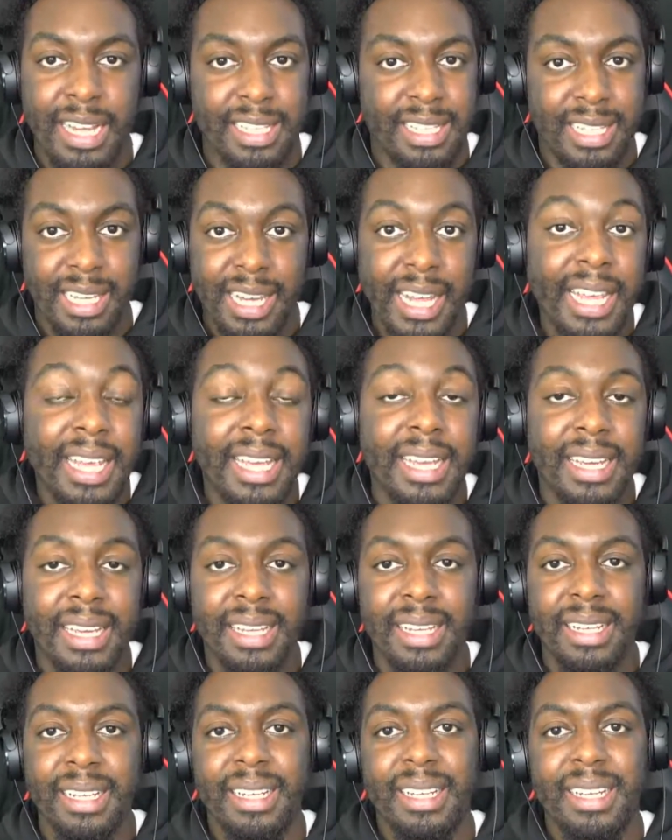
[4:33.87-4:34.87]
Lee.
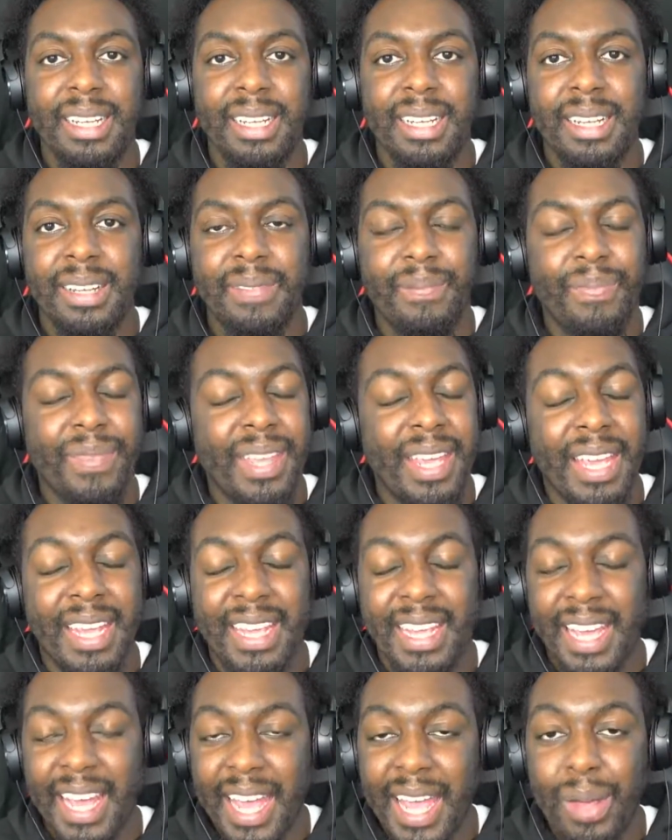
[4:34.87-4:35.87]
He
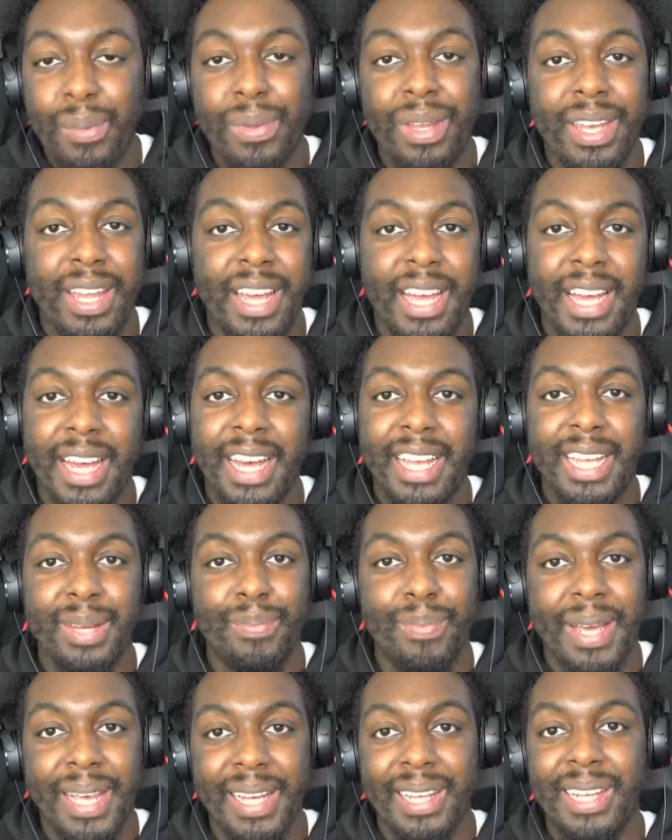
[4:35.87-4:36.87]
came in here and he
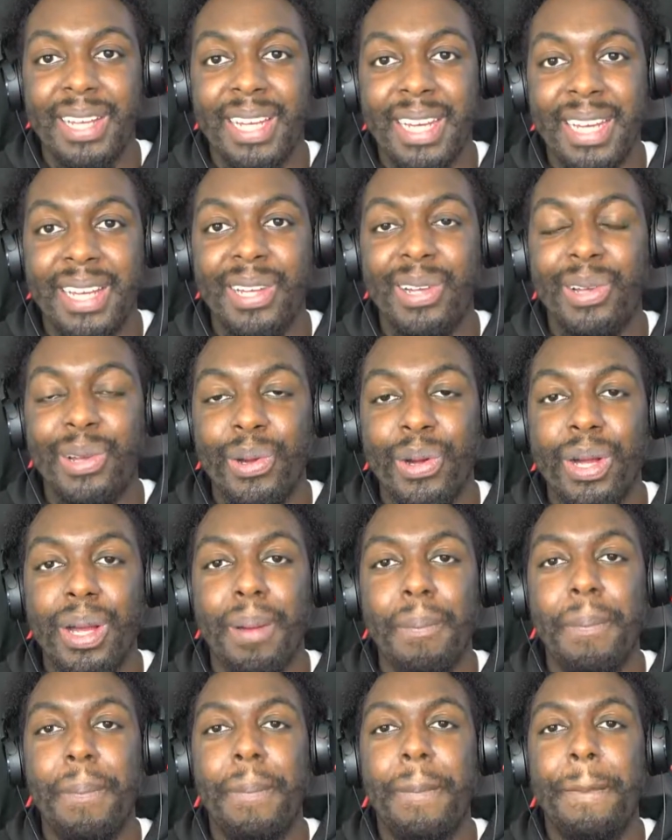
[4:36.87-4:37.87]
made Lee look
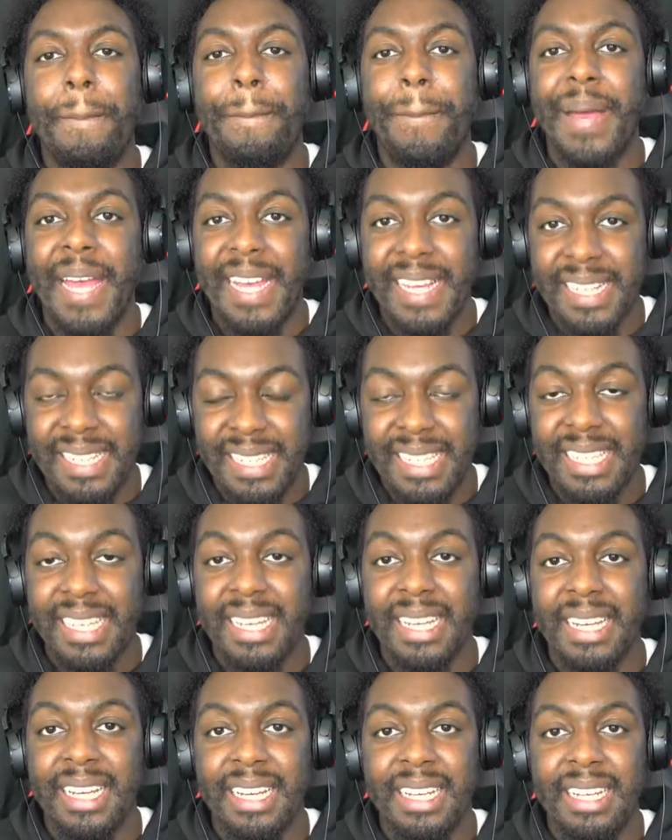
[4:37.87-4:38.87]

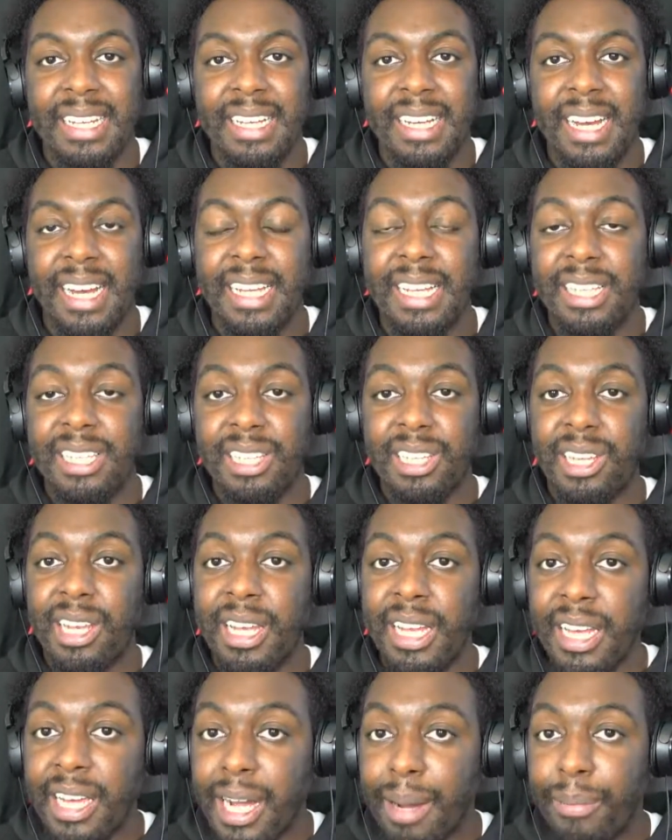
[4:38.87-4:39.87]
basic. And this is a
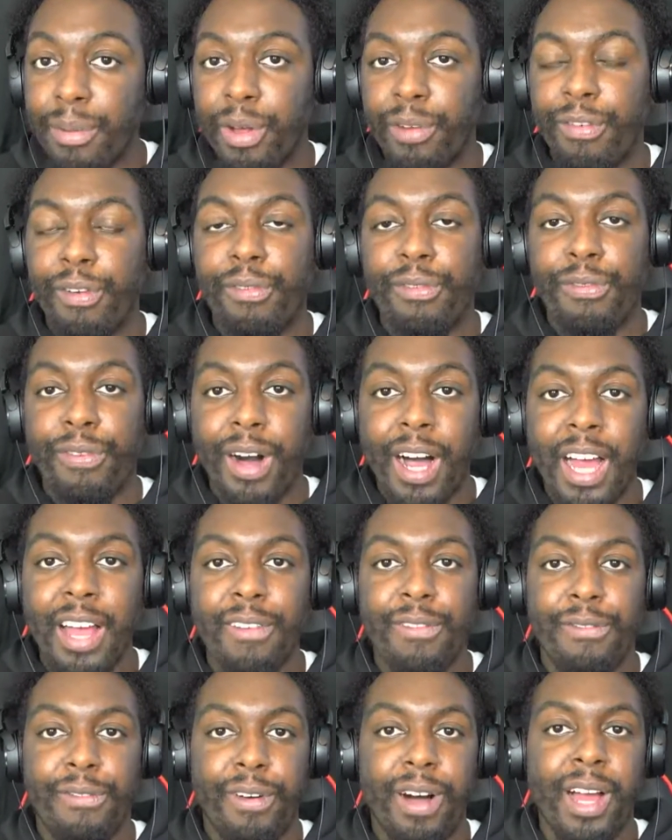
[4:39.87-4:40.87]
Lee coming off a
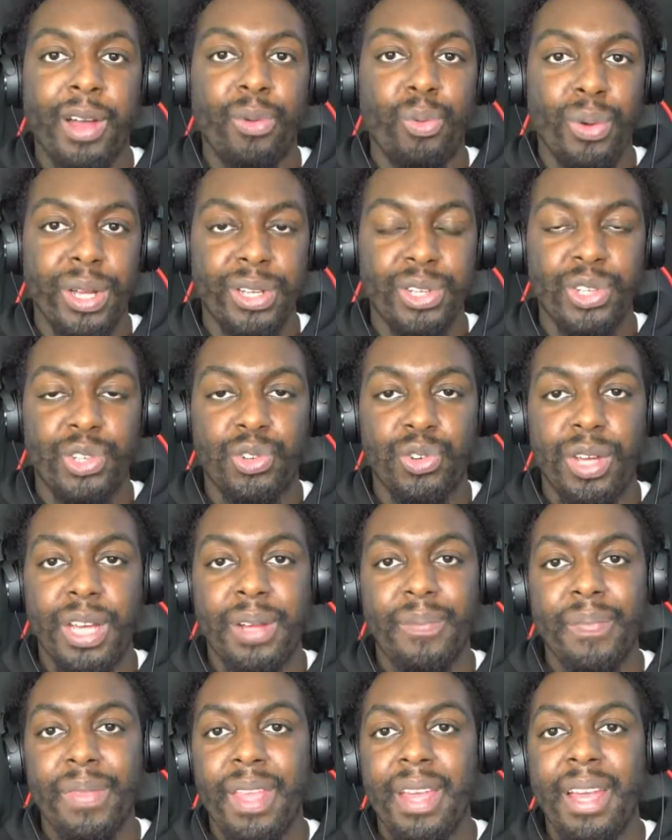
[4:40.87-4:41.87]
5-fight win
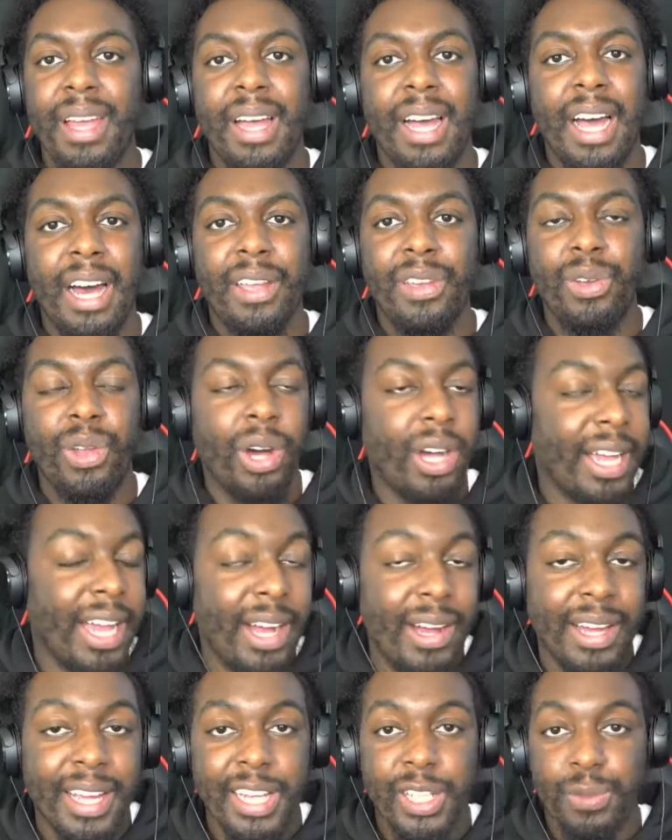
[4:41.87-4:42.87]
streak, a
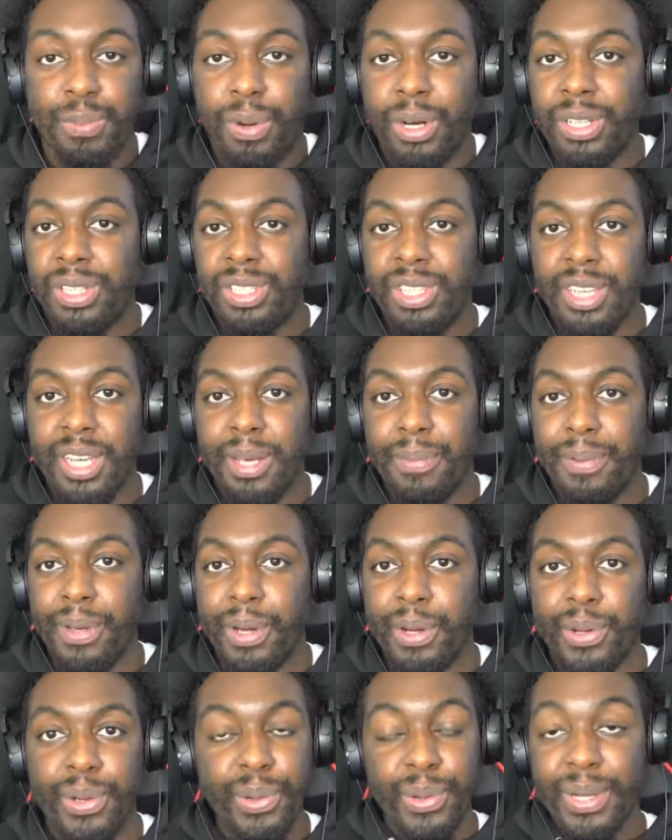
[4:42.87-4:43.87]
knockout against Ponzinibbio,
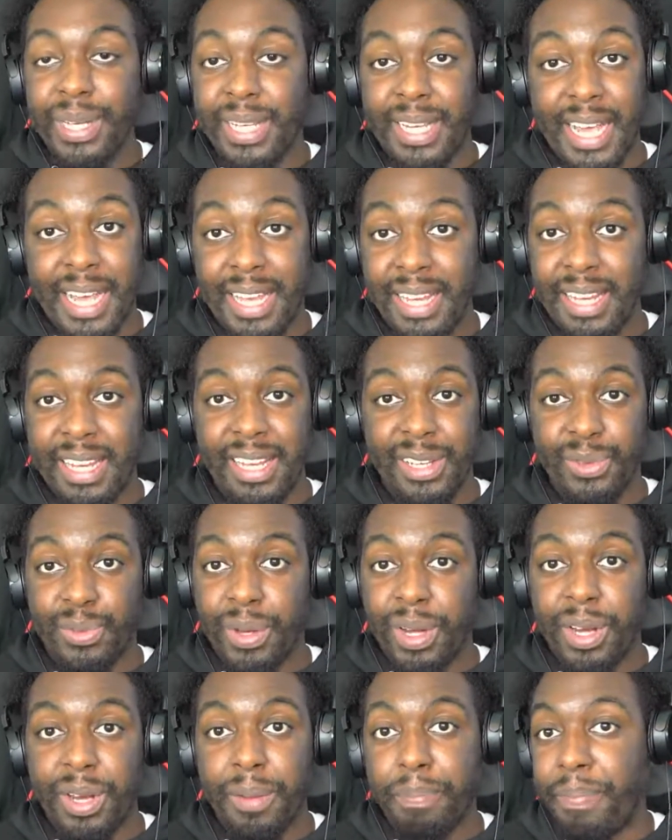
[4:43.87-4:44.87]
who, again, is
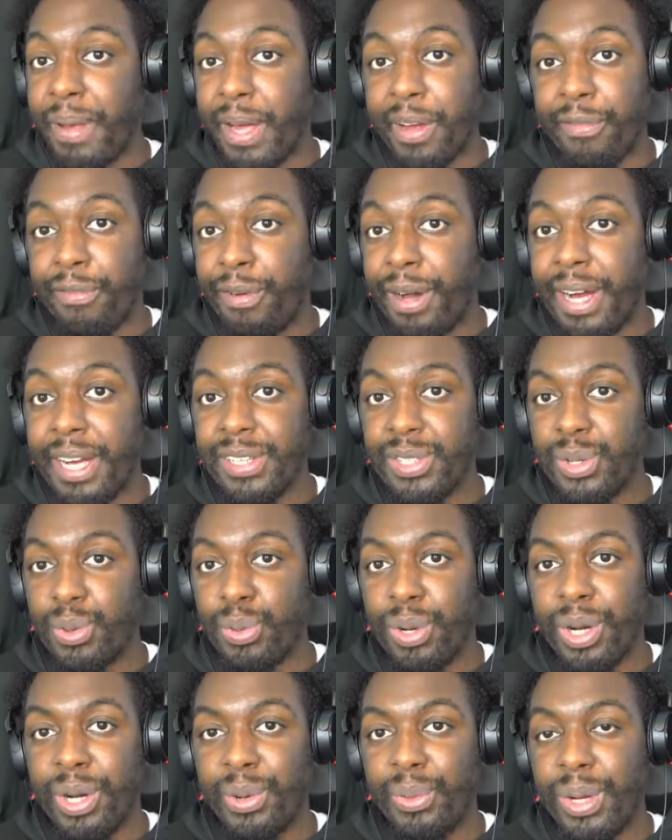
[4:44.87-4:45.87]
one of the better fighters at
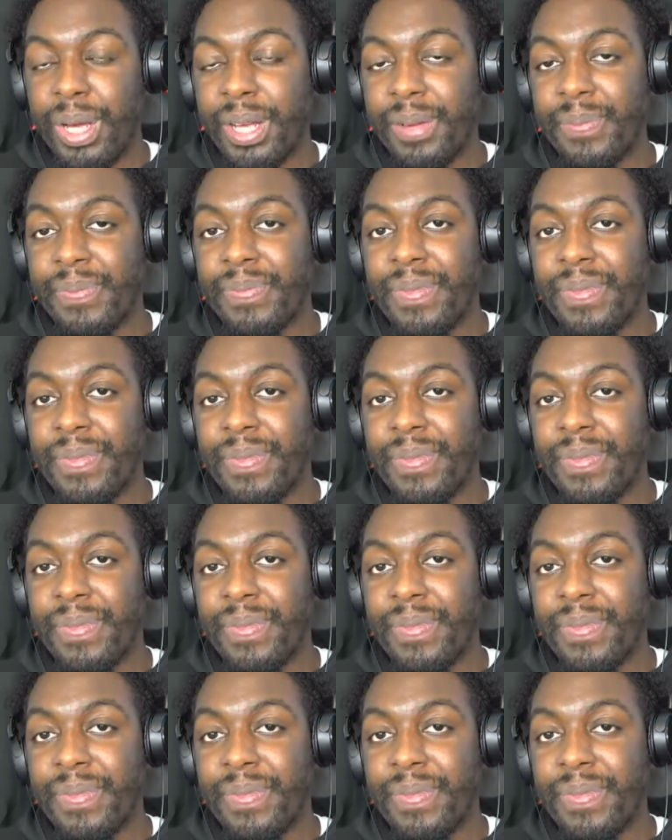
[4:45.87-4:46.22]
welterweight.